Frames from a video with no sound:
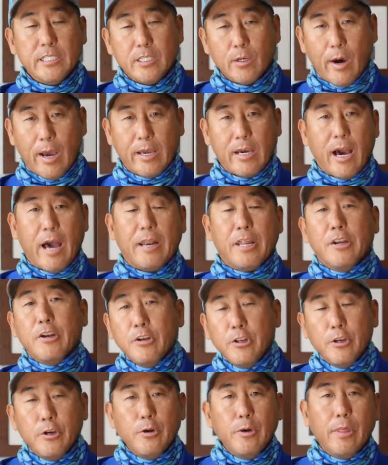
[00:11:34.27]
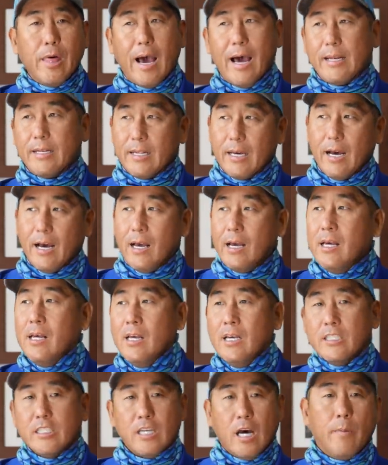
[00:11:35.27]
so I kind of knew that
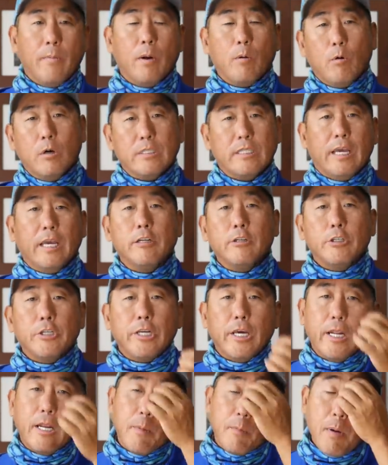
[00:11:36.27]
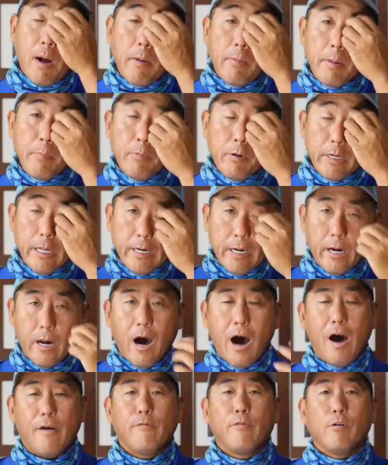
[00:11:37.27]
someone was interested and probably put in an
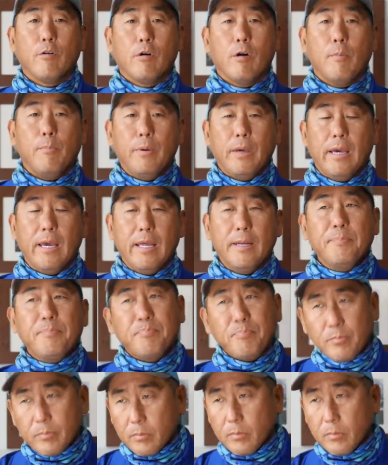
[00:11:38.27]
offer or bid.